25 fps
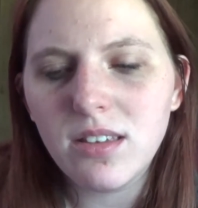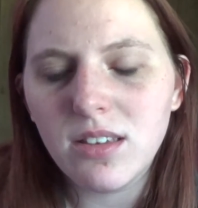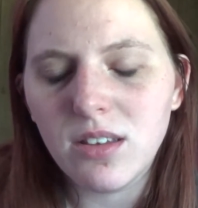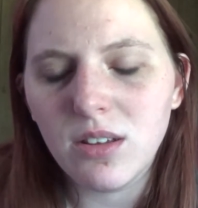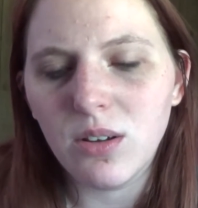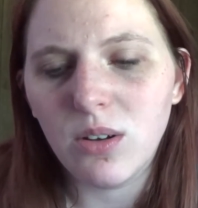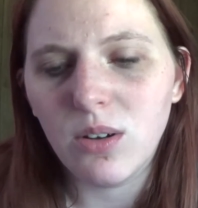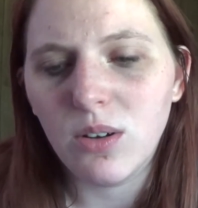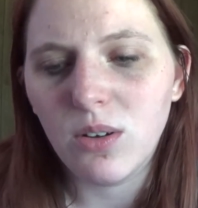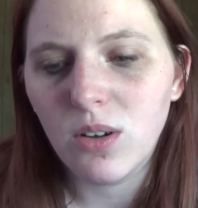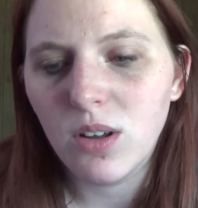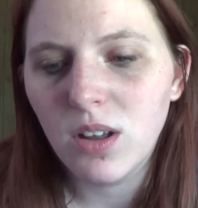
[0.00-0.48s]

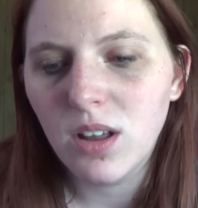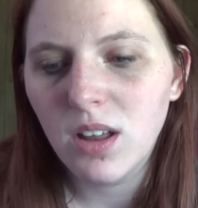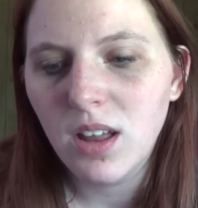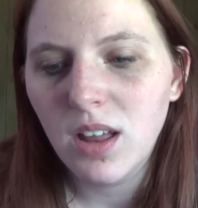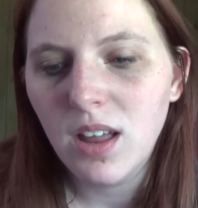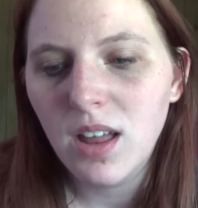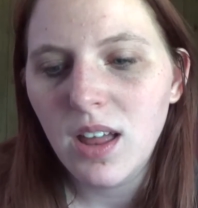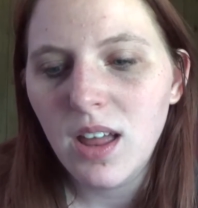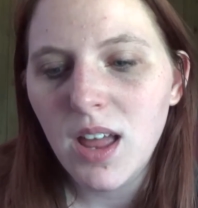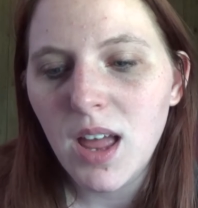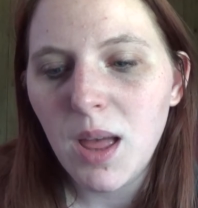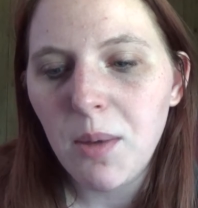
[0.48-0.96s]
So
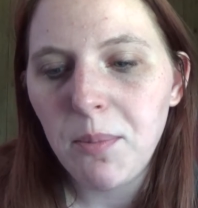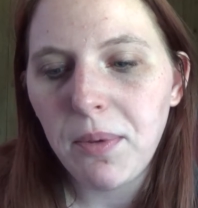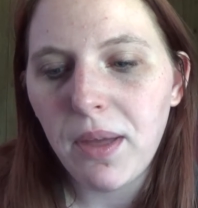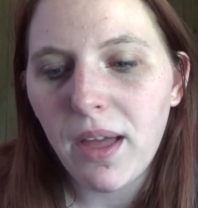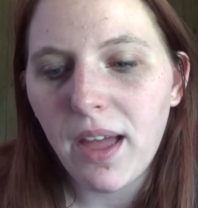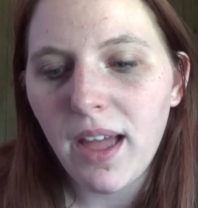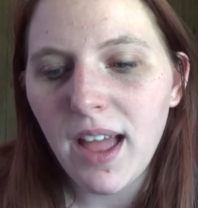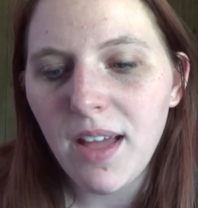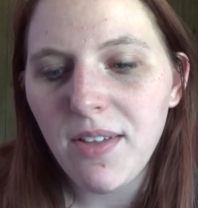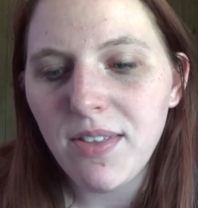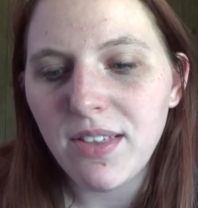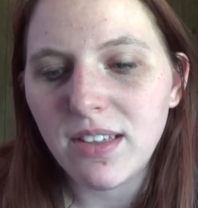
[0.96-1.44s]
I
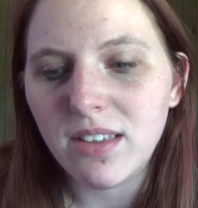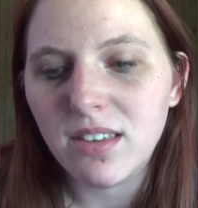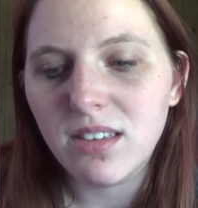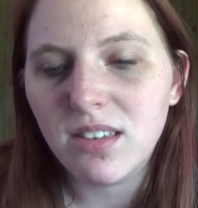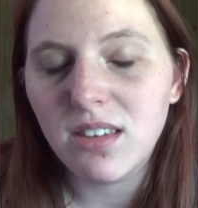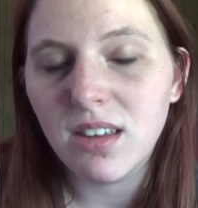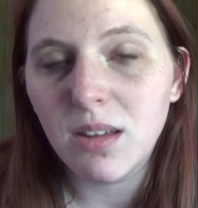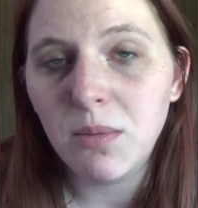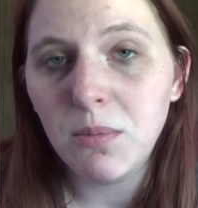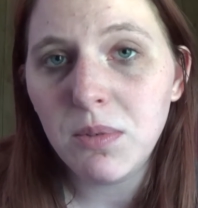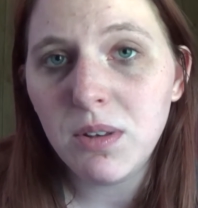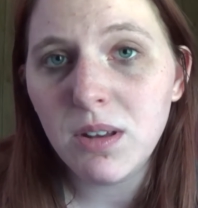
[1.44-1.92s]
had the
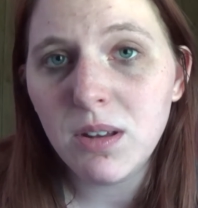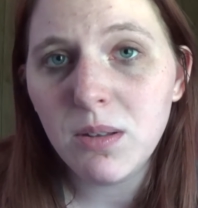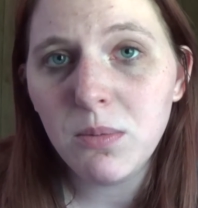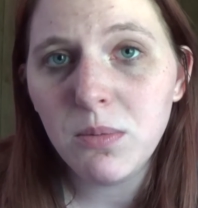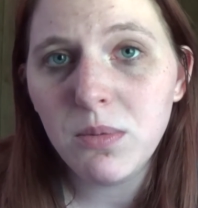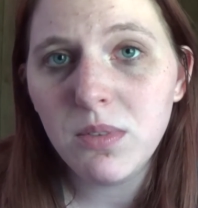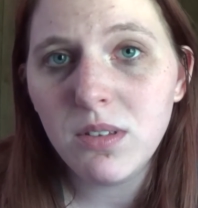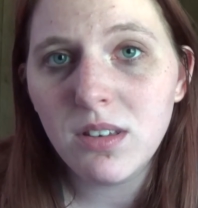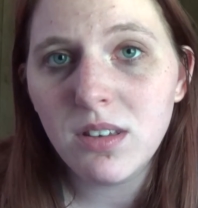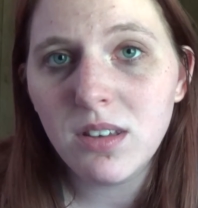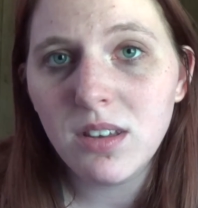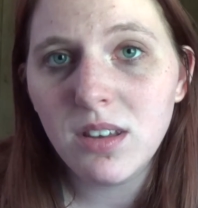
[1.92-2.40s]

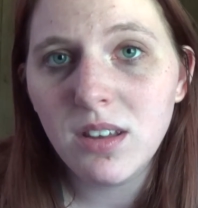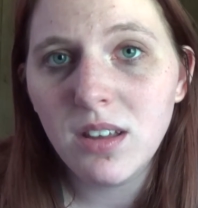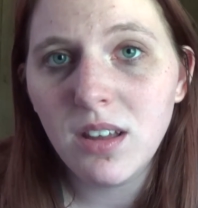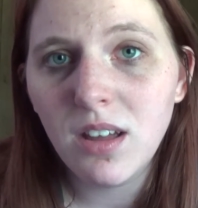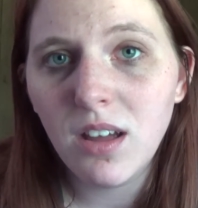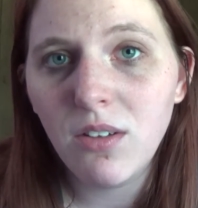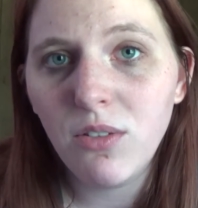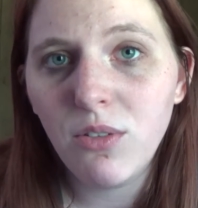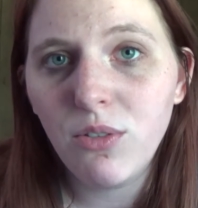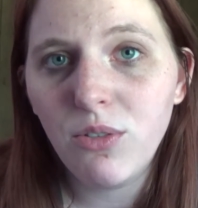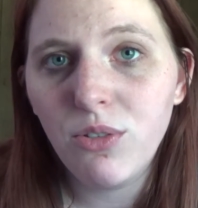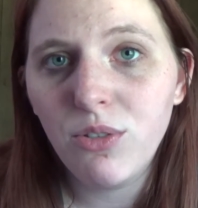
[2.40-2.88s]
symptoms
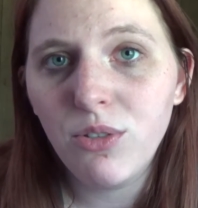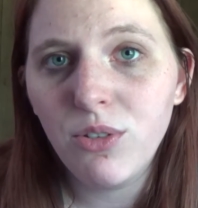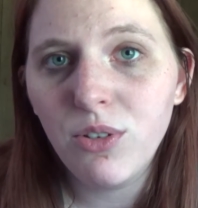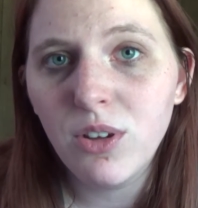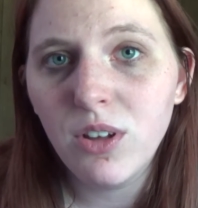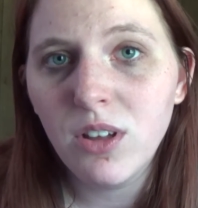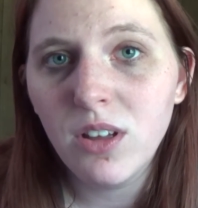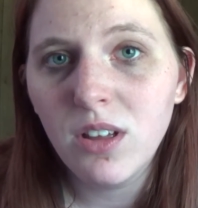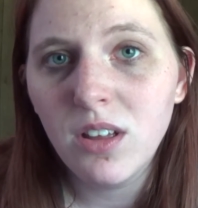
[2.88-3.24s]
of